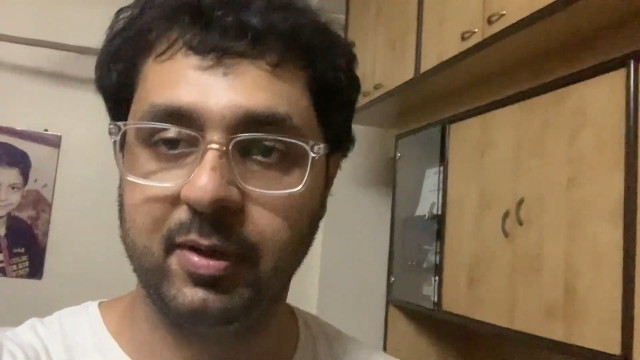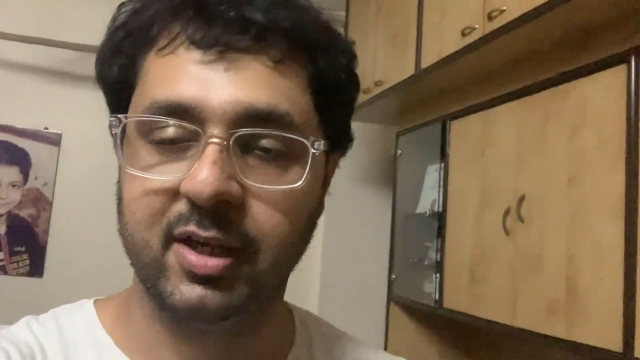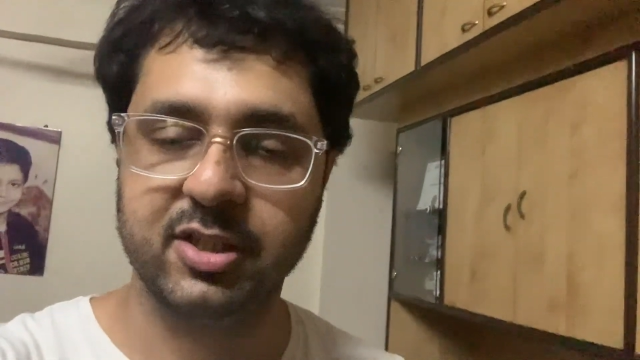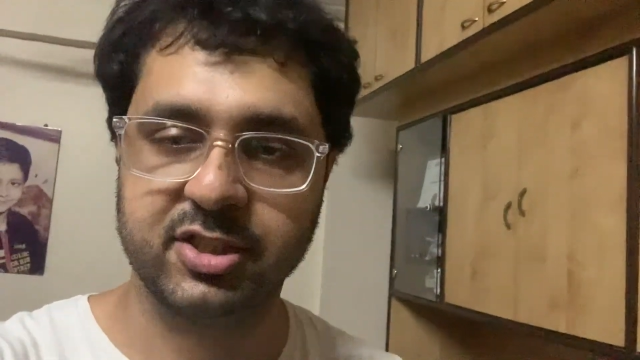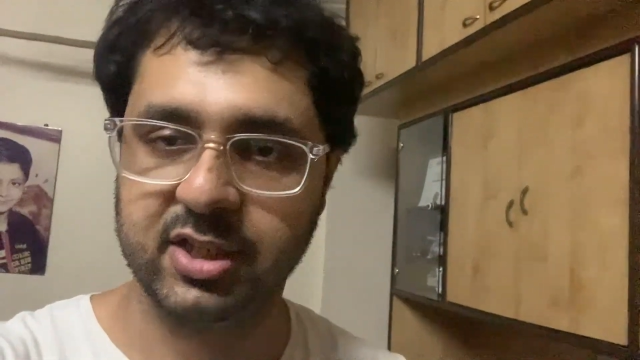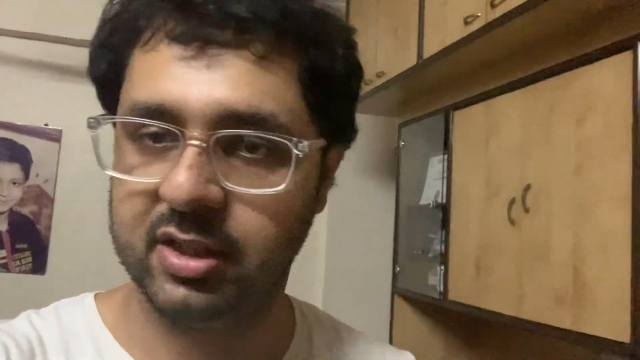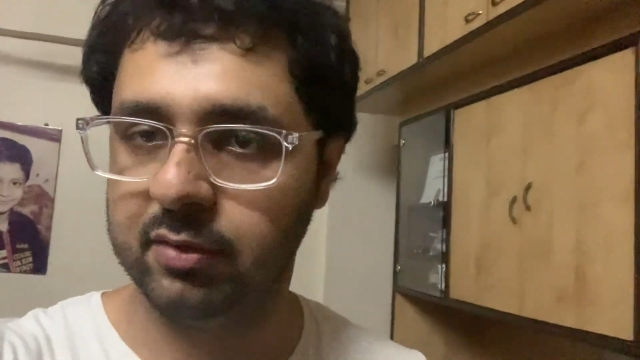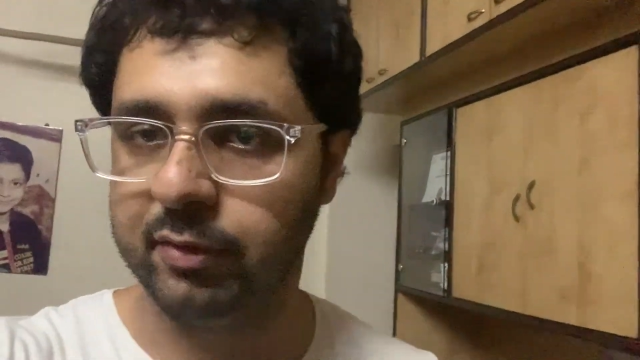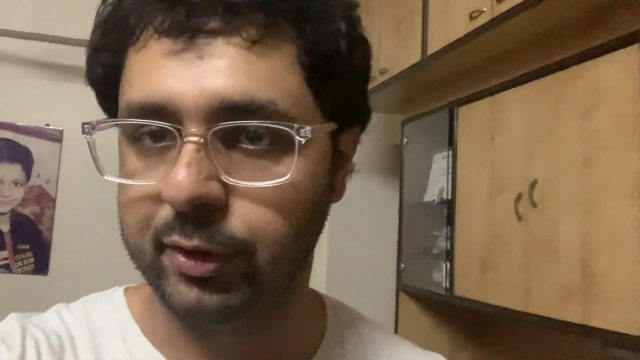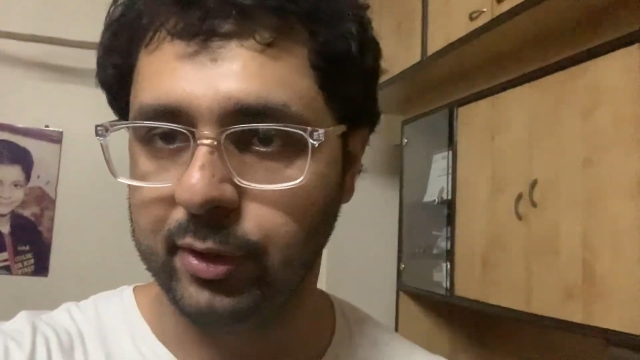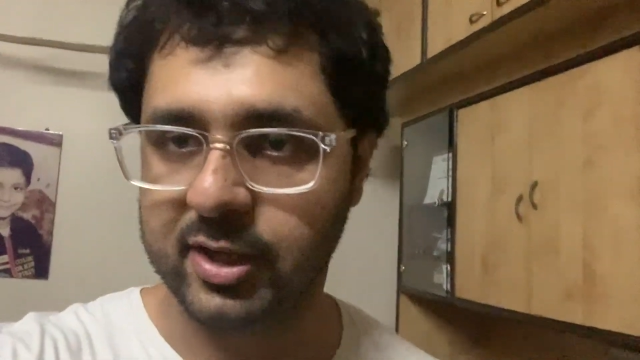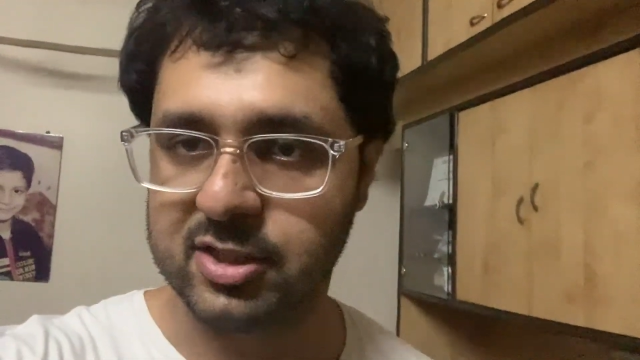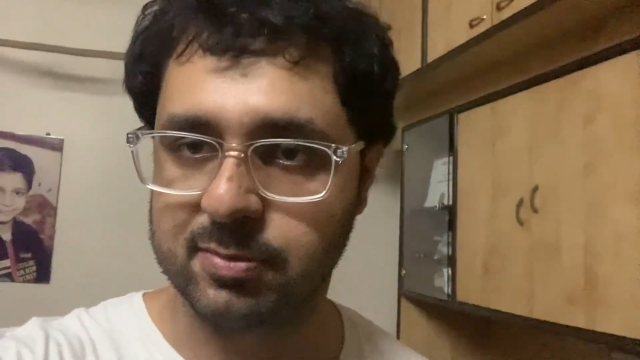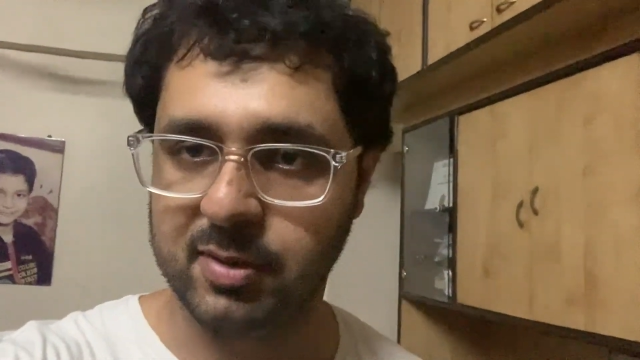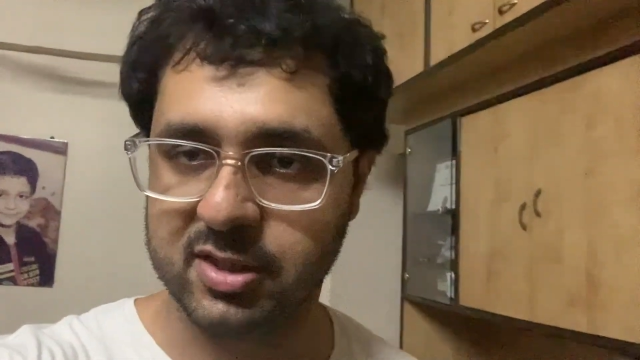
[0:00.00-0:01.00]
and share the video
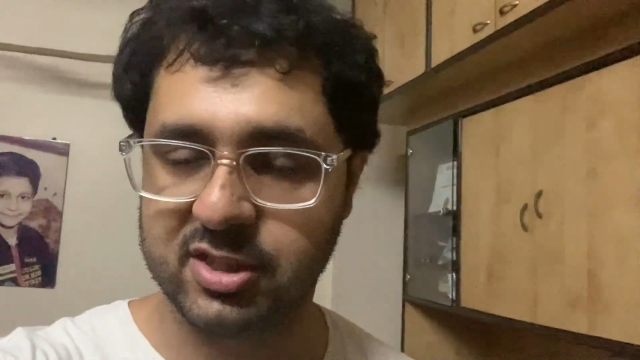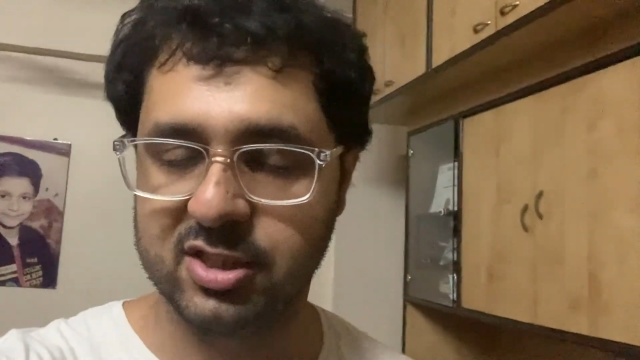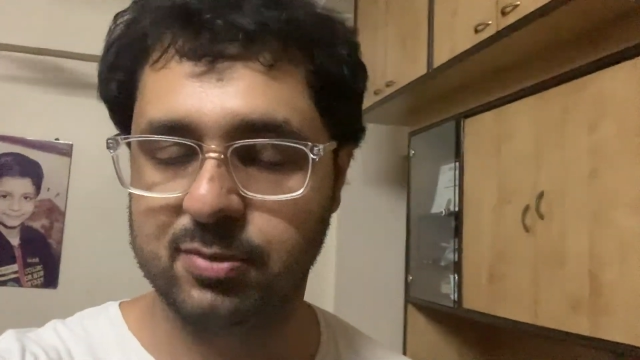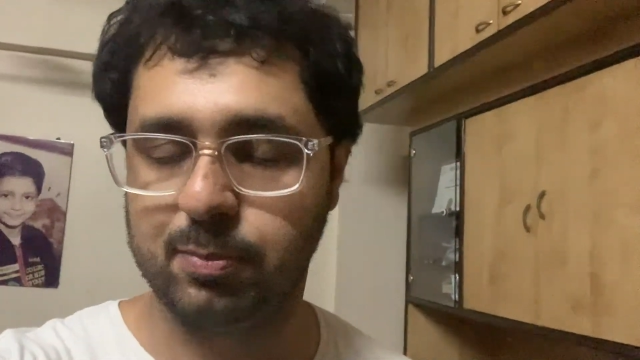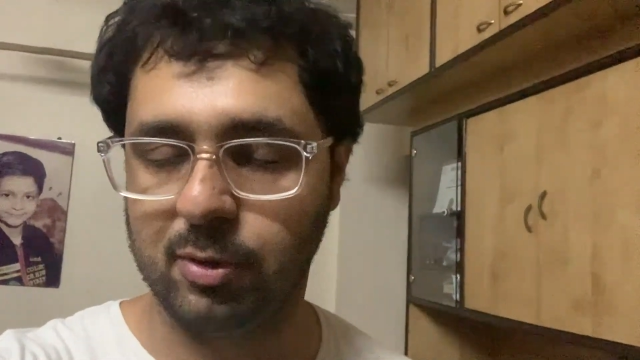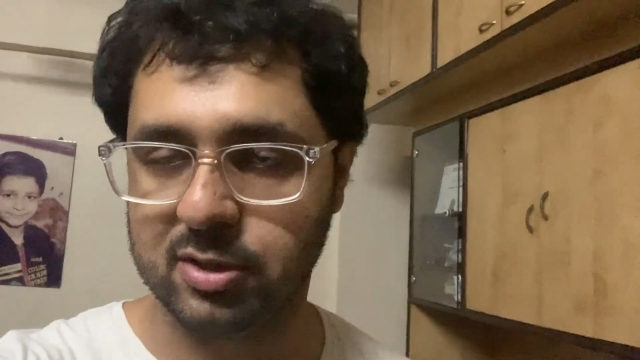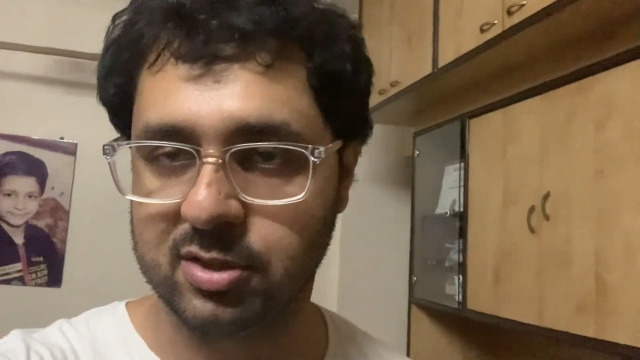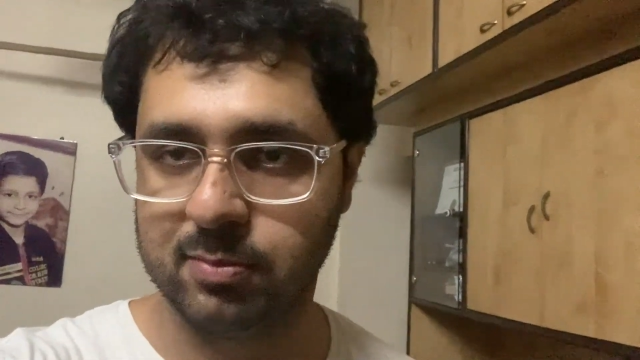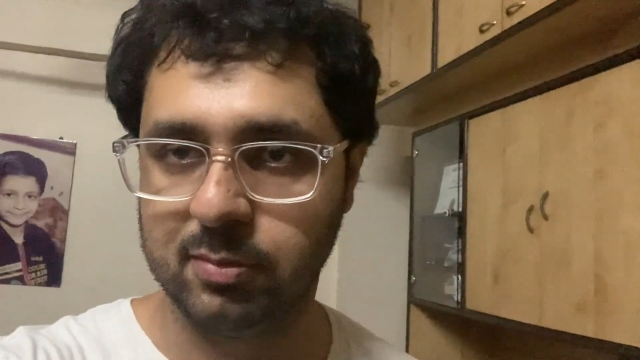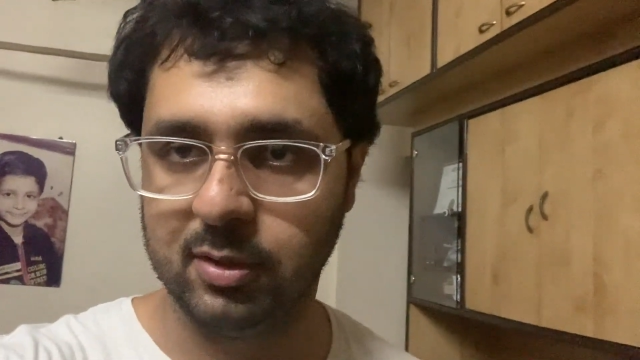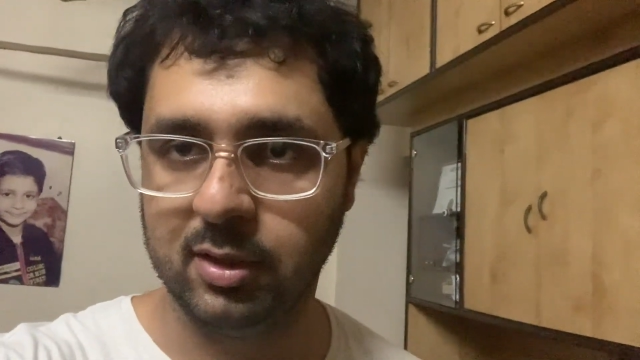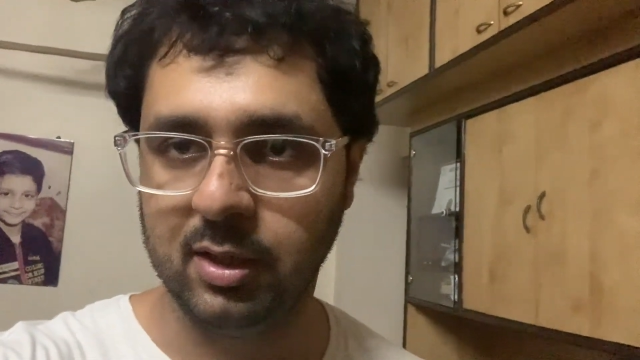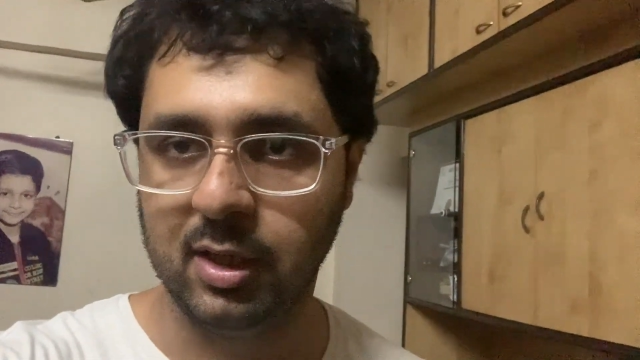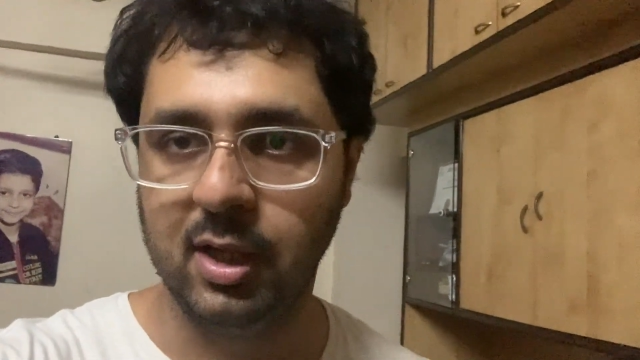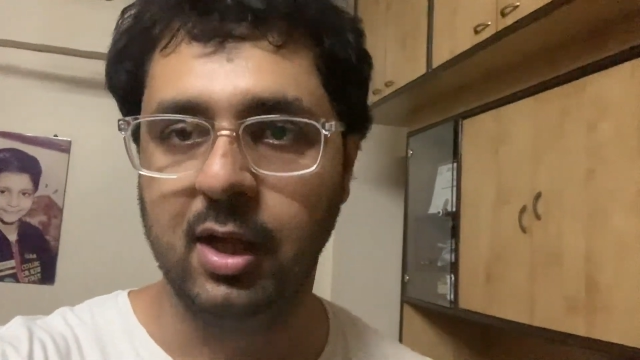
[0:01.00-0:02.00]
as much as possible.